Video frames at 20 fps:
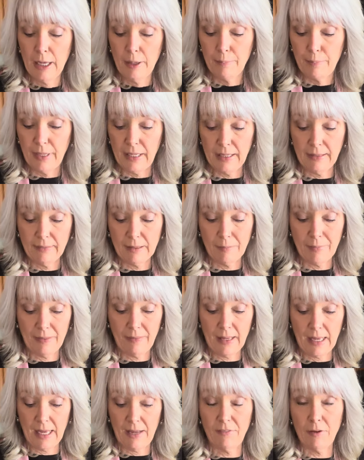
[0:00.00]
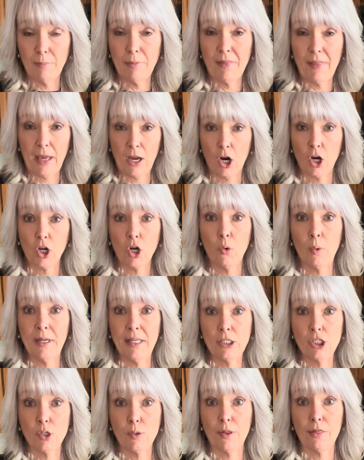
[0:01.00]
putting them in the oven, but they are going
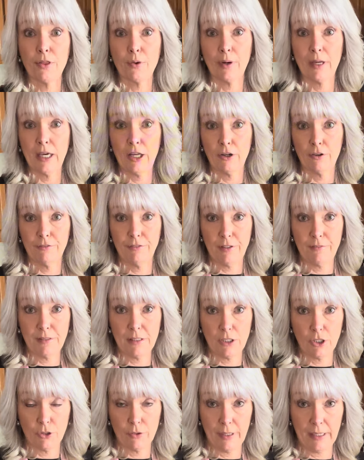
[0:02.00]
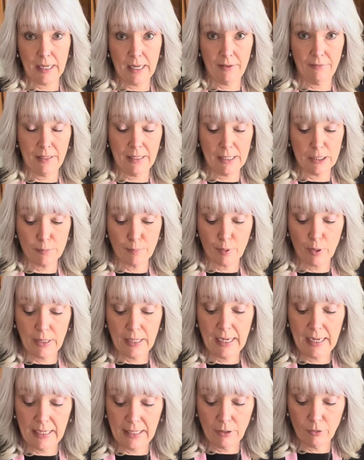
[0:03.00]
into a 350-degree oven. It's
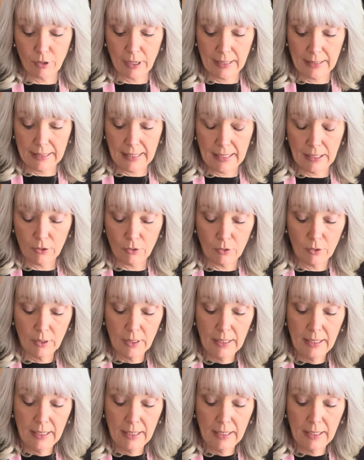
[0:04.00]
preheating right now.